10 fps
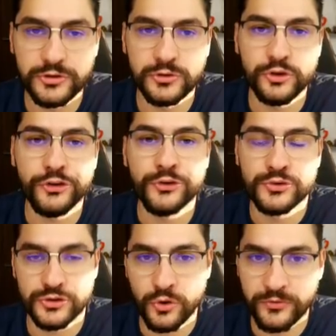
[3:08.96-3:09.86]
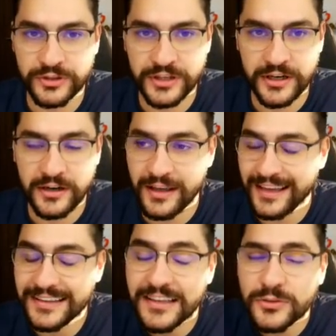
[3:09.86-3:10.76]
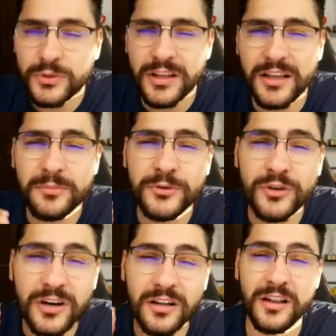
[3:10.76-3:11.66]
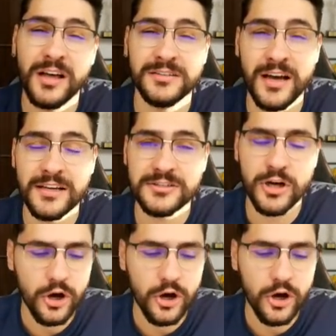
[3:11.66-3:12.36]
to use over there, and it will help you a lot, guys.